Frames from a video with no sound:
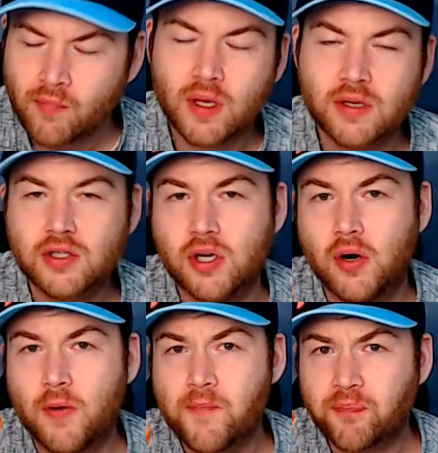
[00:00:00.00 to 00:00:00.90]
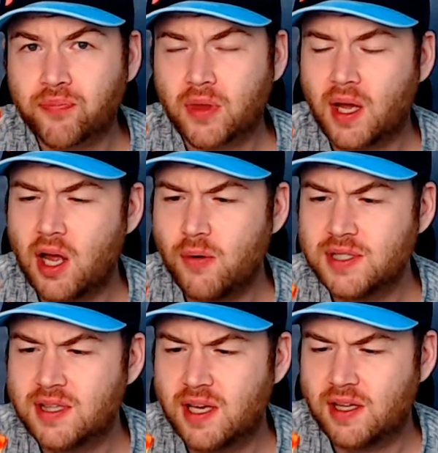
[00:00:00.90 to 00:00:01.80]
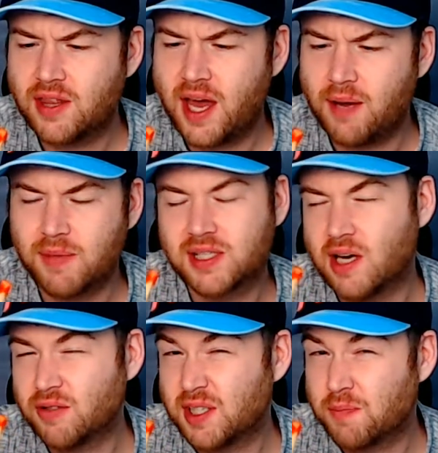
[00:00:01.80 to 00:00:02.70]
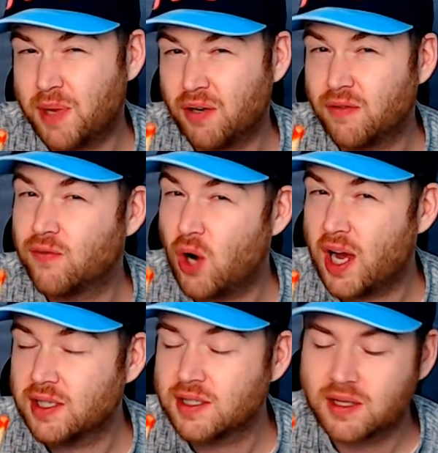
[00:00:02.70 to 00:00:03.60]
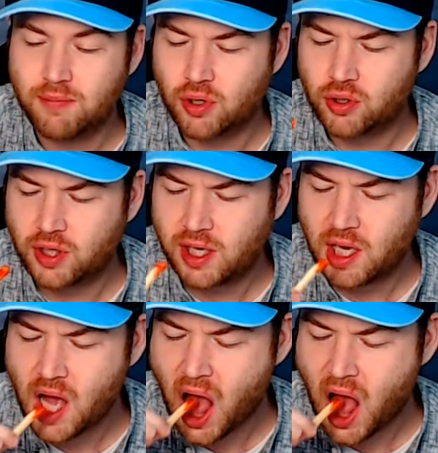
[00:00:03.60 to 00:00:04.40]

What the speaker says: So I always think that McDonald's has better fries than Burger King,